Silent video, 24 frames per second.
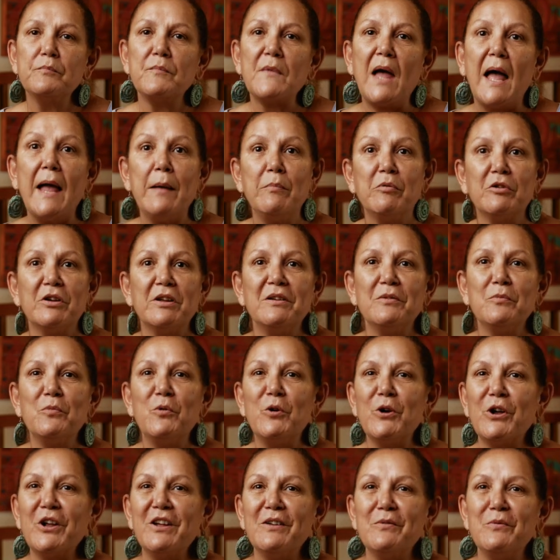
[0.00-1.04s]
able to
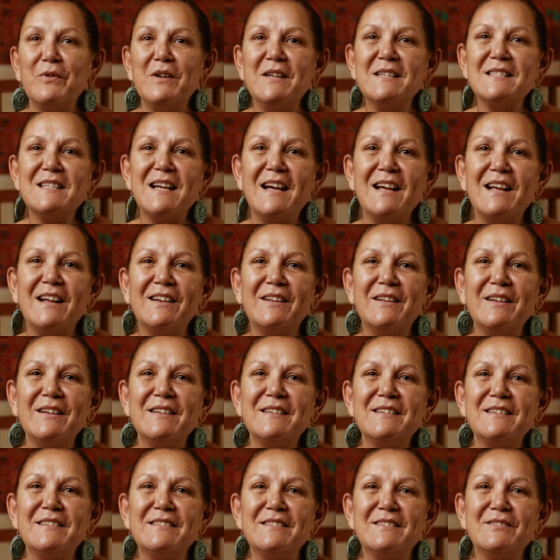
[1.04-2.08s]
work at Windale
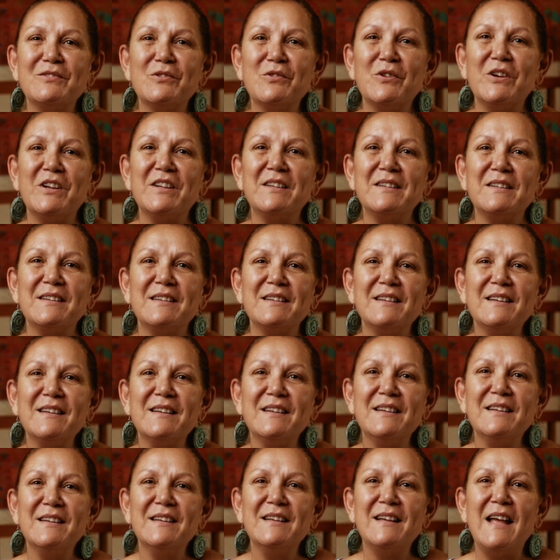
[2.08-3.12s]
and look at
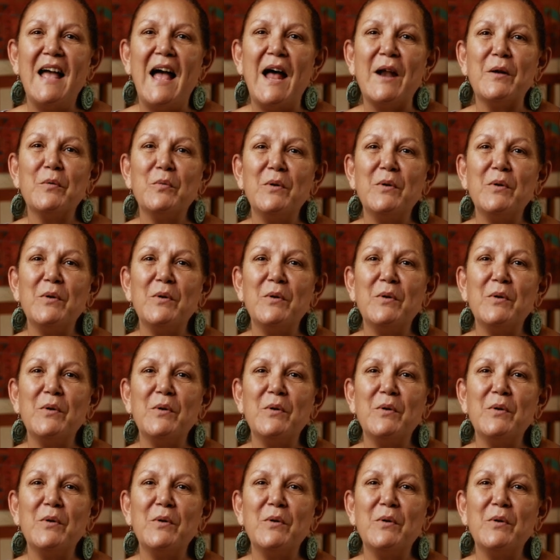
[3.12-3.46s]
how do